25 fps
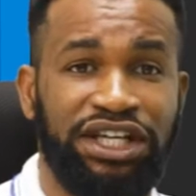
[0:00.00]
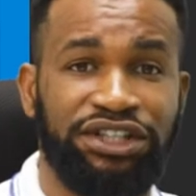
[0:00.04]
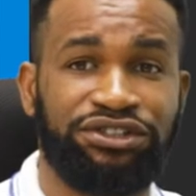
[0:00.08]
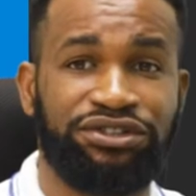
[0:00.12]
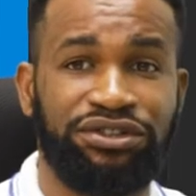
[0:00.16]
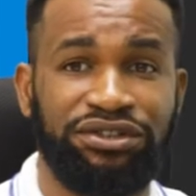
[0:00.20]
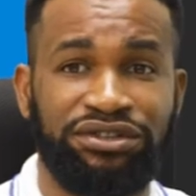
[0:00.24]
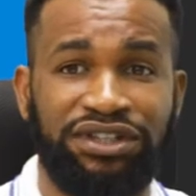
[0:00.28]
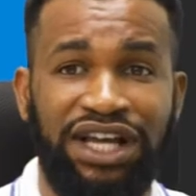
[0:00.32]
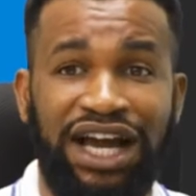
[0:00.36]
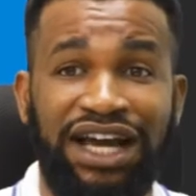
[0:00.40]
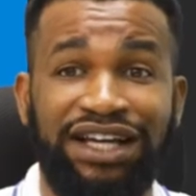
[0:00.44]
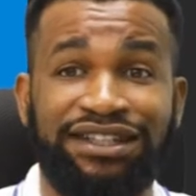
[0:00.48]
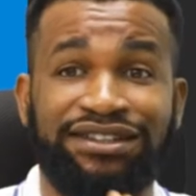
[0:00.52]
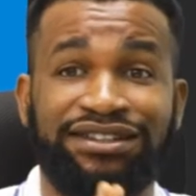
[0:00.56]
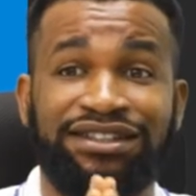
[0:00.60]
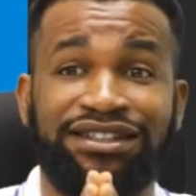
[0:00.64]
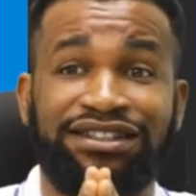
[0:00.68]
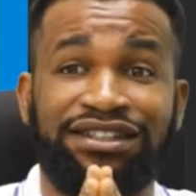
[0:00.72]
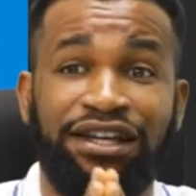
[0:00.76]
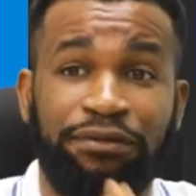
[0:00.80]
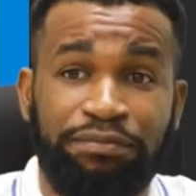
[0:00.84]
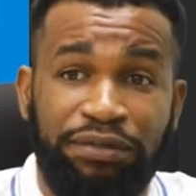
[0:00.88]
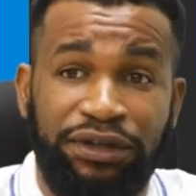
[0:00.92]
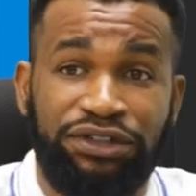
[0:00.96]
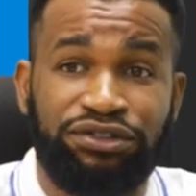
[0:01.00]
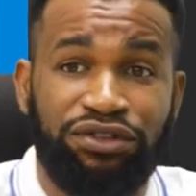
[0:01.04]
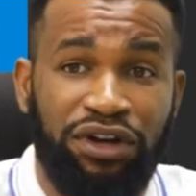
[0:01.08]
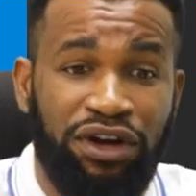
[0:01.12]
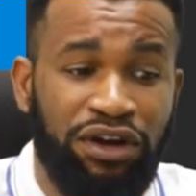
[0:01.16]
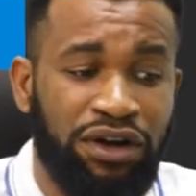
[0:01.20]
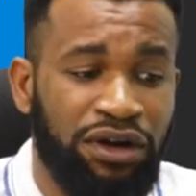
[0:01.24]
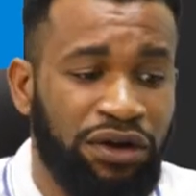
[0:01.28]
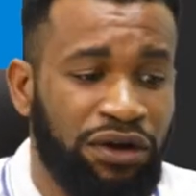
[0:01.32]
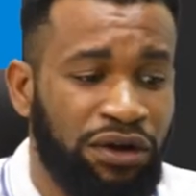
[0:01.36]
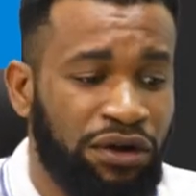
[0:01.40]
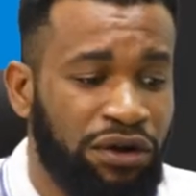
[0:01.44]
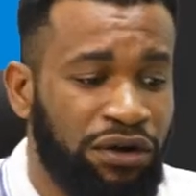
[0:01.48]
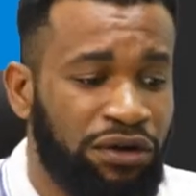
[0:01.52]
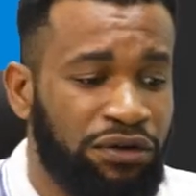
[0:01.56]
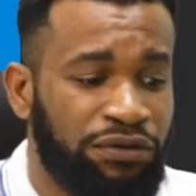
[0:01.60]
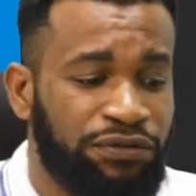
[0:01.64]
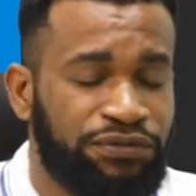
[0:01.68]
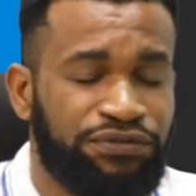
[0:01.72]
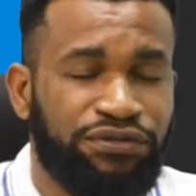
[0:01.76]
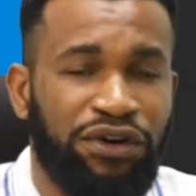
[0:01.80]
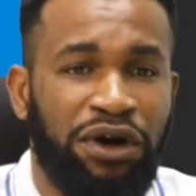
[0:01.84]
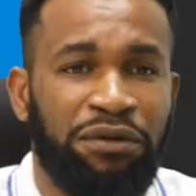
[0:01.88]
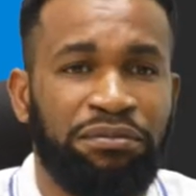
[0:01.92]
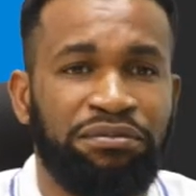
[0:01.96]
Celsius as the temperature
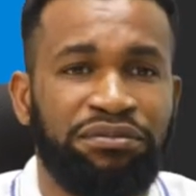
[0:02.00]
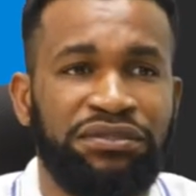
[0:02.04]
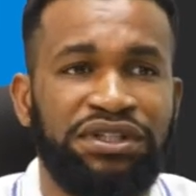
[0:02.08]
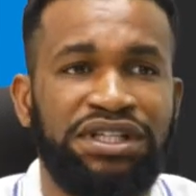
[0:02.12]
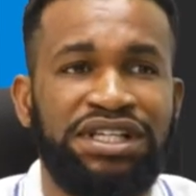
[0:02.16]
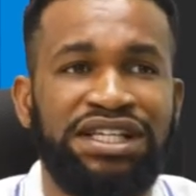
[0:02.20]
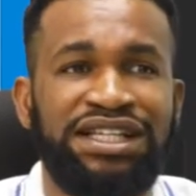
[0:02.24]
from